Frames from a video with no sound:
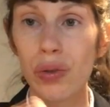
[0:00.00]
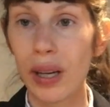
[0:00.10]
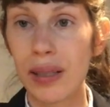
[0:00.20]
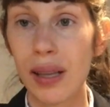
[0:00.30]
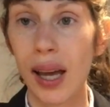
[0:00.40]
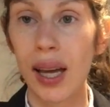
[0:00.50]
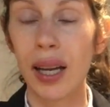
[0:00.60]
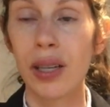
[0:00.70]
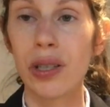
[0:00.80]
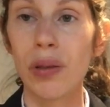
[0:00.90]
trace that
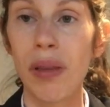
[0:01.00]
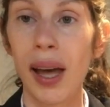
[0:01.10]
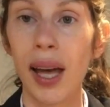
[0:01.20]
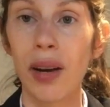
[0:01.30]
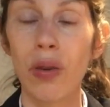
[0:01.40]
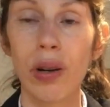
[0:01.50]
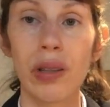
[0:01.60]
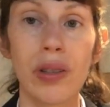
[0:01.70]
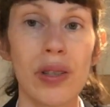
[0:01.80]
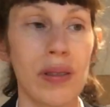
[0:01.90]
and do that, or
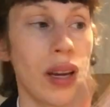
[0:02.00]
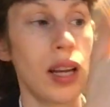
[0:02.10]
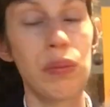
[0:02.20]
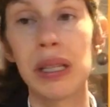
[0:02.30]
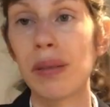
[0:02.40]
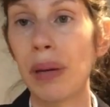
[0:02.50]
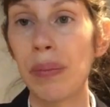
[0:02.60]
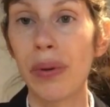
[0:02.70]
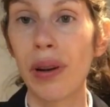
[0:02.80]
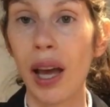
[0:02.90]
you could just cut a piece of
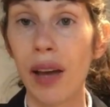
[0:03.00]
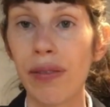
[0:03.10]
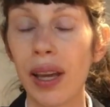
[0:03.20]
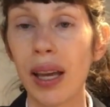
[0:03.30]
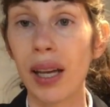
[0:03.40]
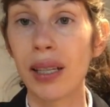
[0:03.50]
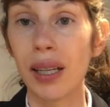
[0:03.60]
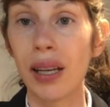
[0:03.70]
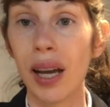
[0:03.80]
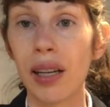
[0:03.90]
paper in half like I
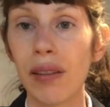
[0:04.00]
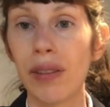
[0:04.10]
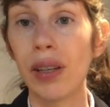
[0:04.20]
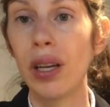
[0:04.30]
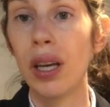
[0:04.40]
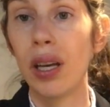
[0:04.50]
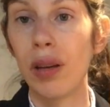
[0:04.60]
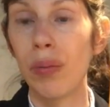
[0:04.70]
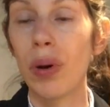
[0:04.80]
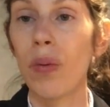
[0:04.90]
did kind of and
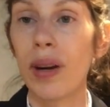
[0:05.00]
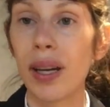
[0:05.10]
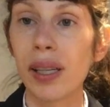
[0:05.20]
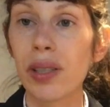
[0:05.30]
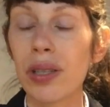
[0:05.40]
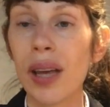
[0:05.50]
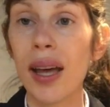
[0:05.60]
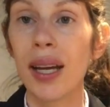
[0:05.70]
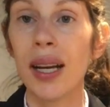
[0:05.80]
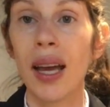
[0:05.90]
put one on each
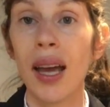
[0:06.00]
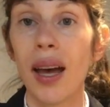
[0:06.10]
side.